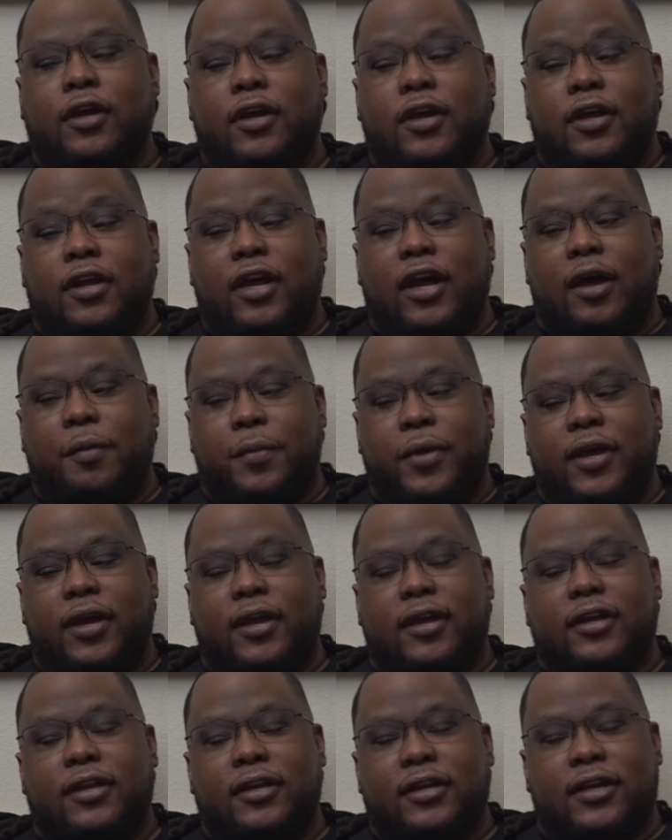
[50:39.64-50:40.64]
but you um, know, I
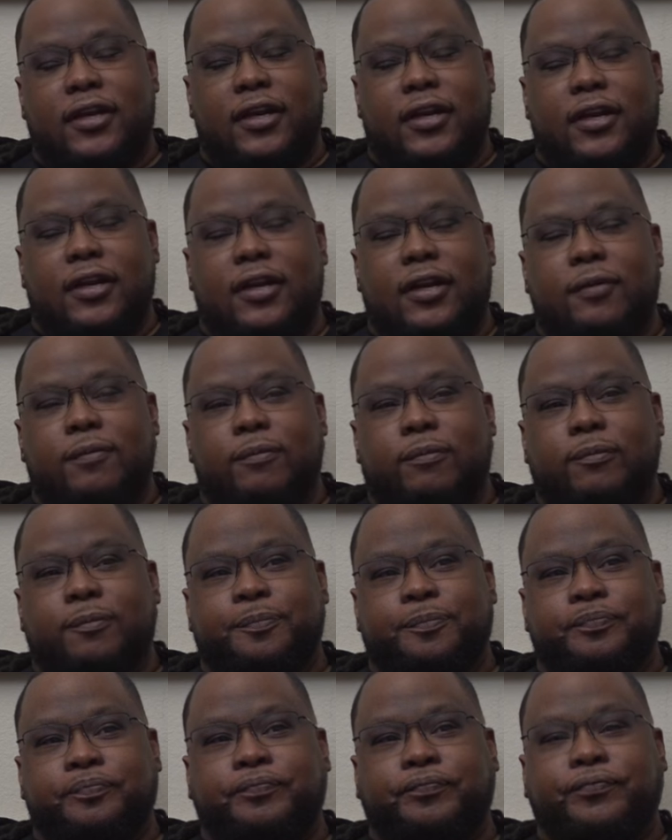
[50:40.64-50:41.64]
mean, how did
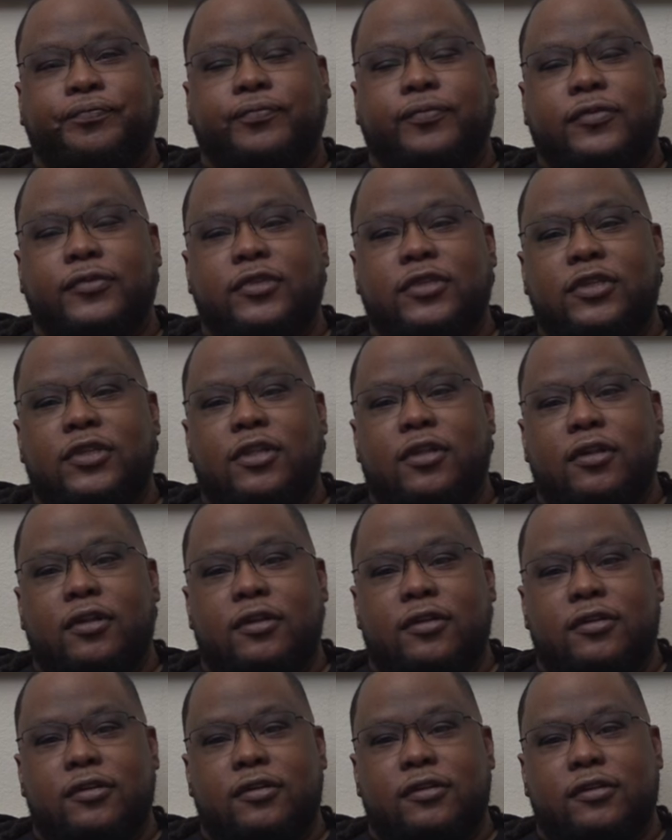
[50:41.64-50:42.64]
you
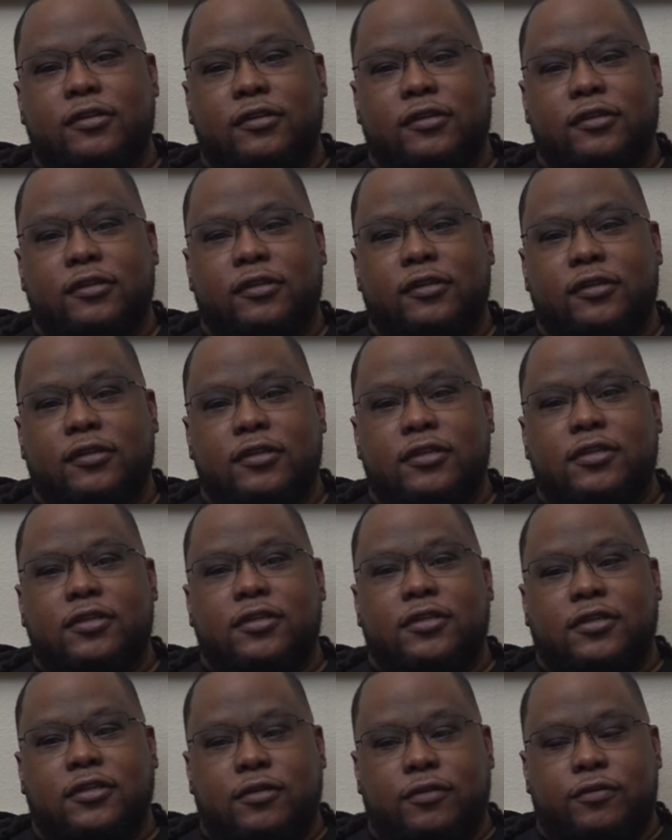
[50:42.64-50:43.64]
everything was shut down, bro,
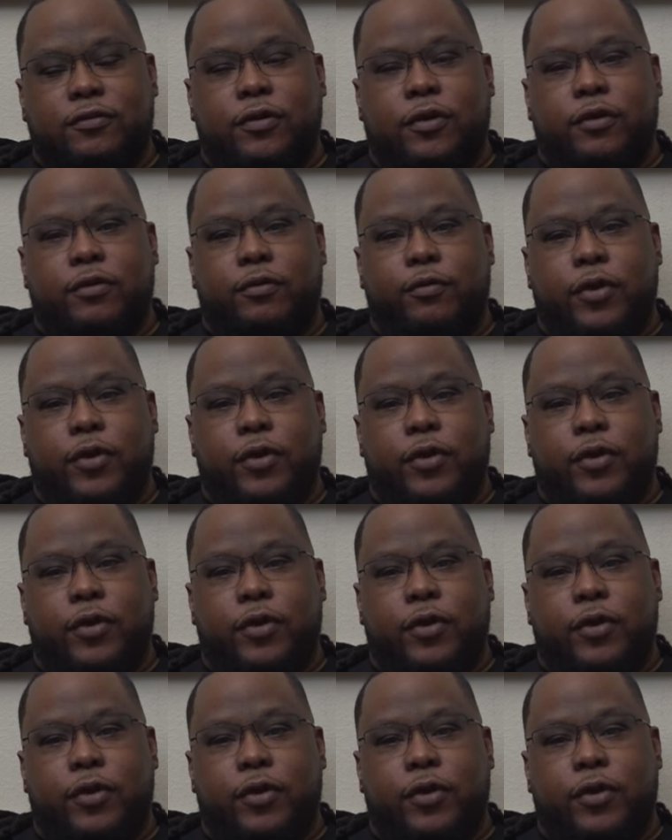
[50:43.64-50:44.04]
at the time.